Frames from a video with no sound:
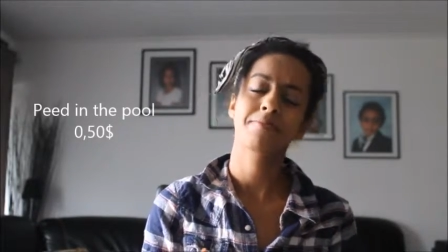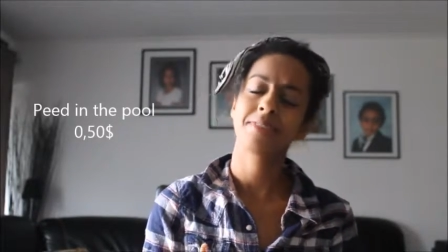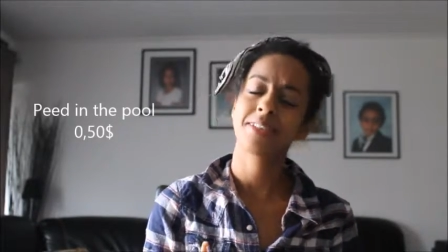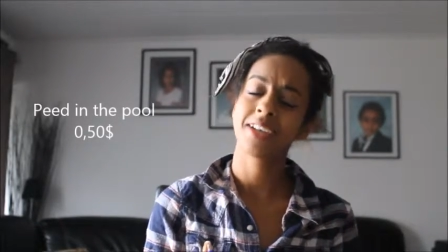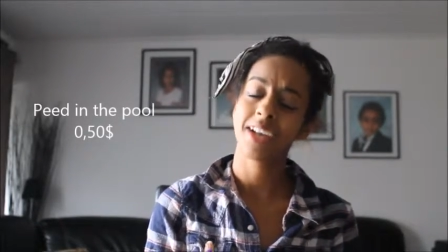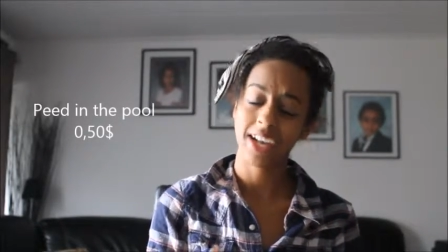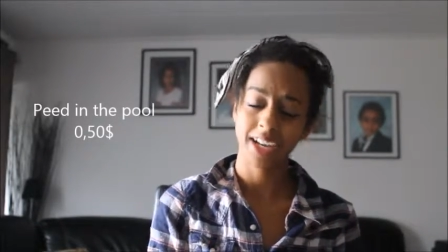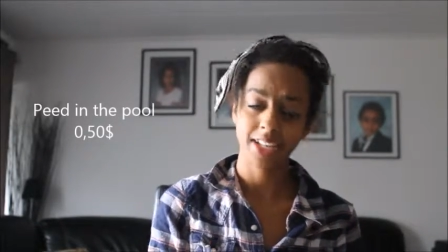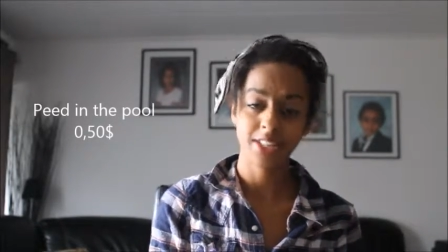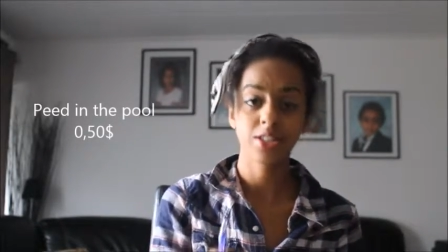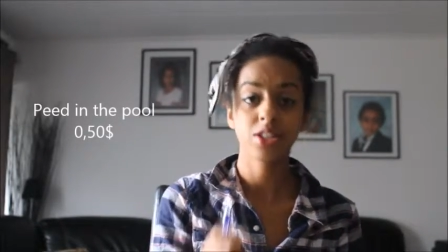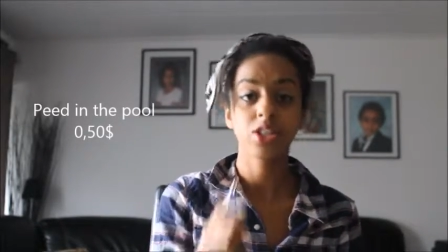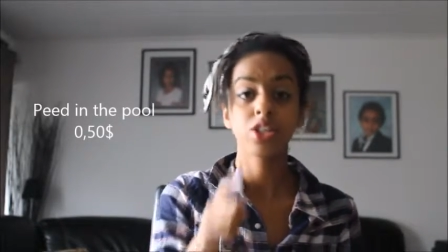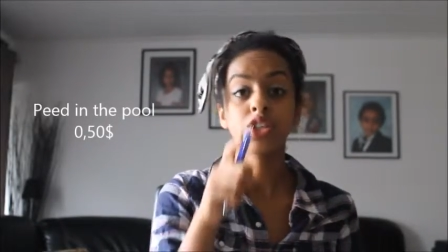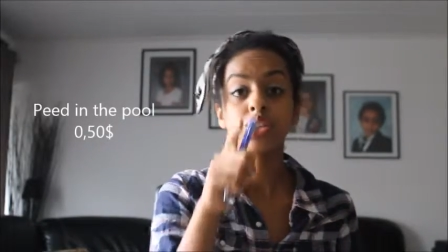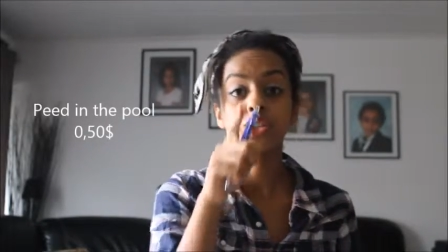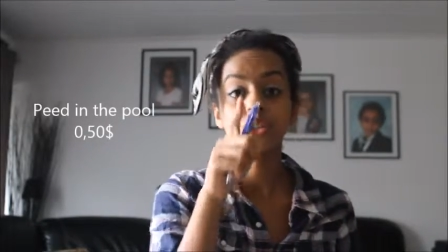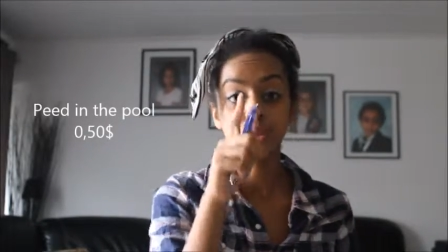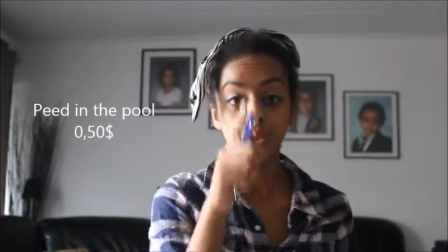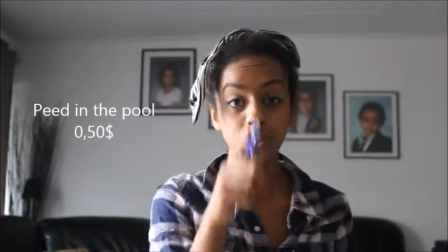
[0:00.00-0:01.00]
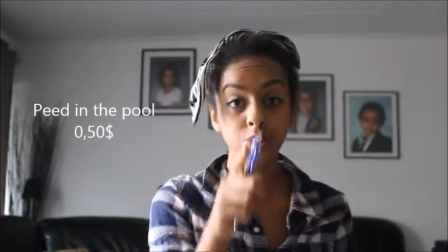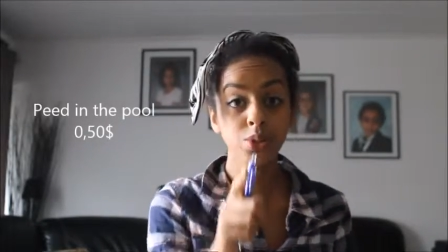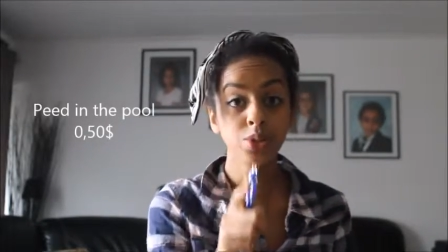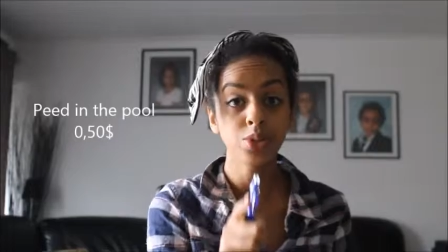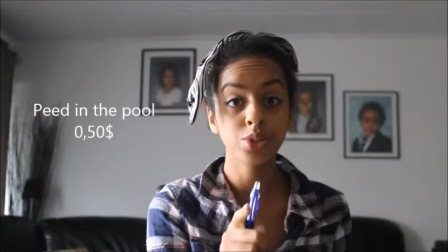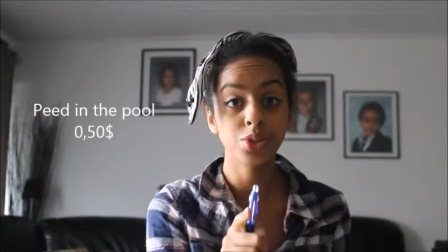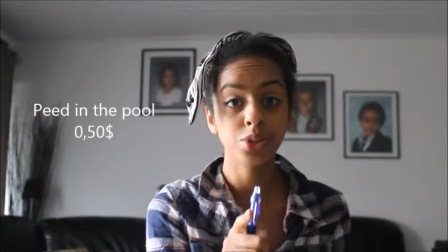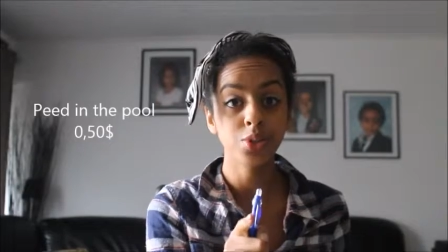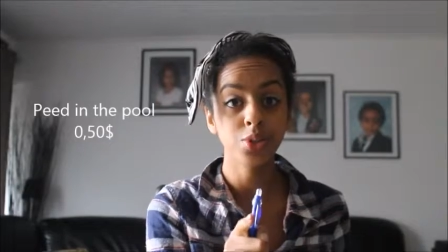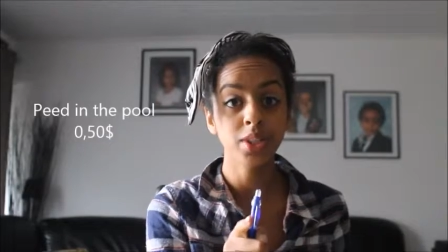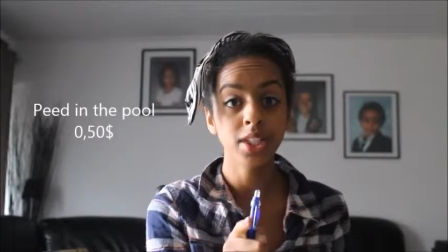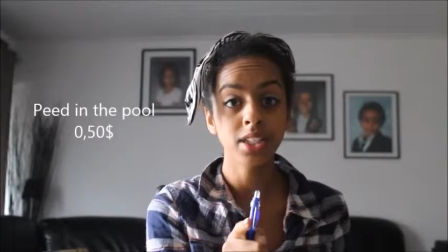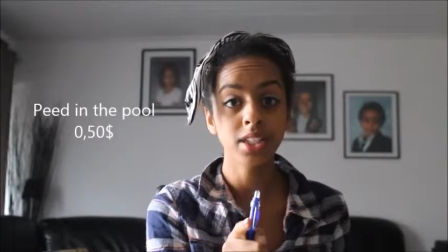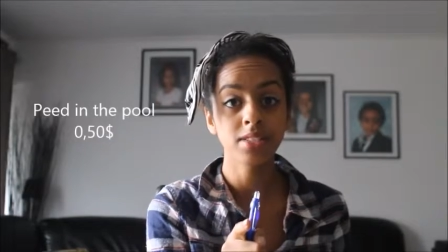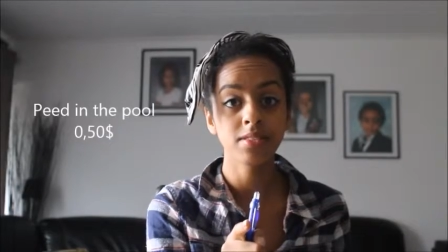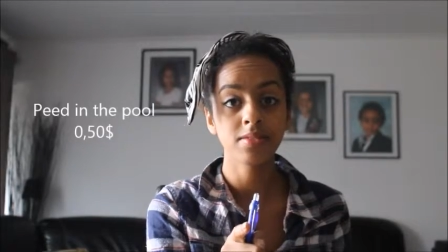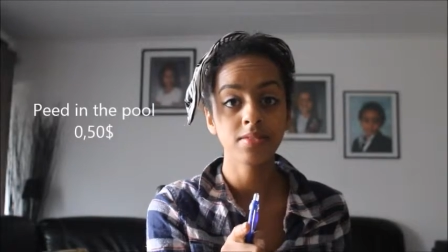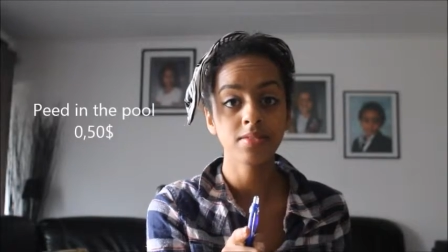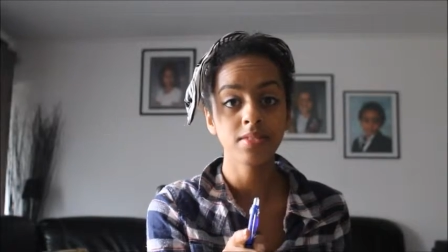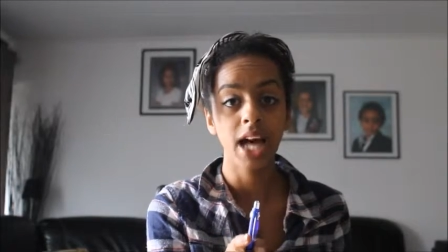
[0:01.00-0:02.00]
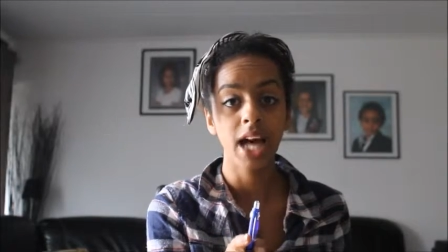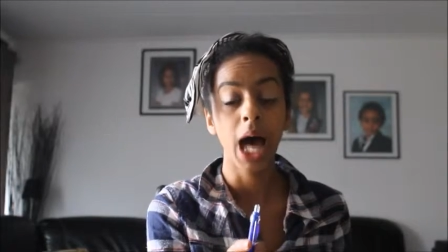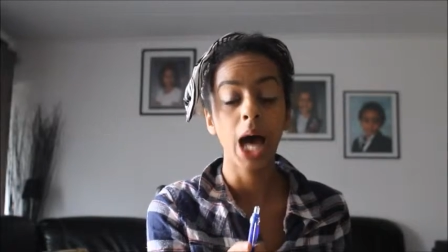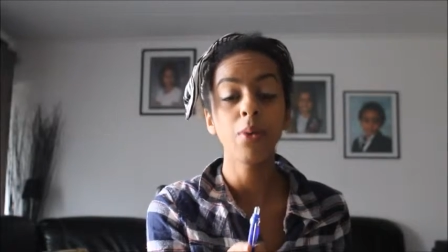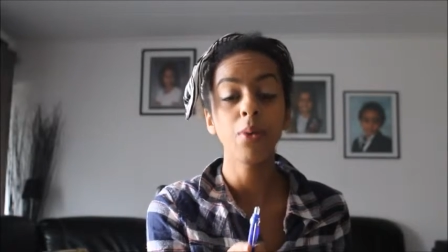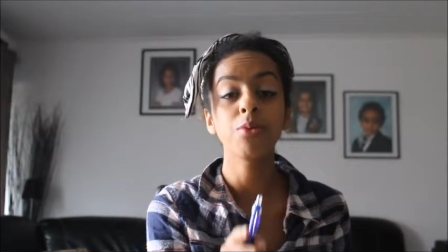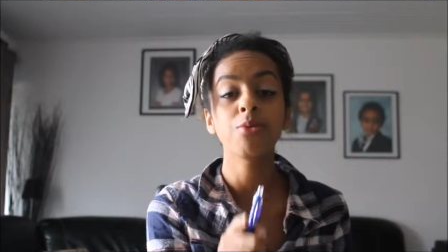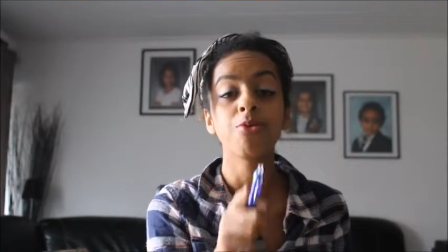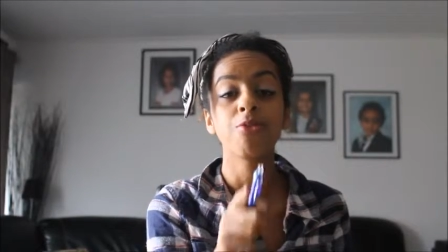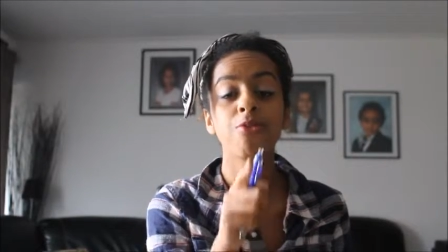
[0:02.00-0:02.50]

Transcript: Guys, you do it, I will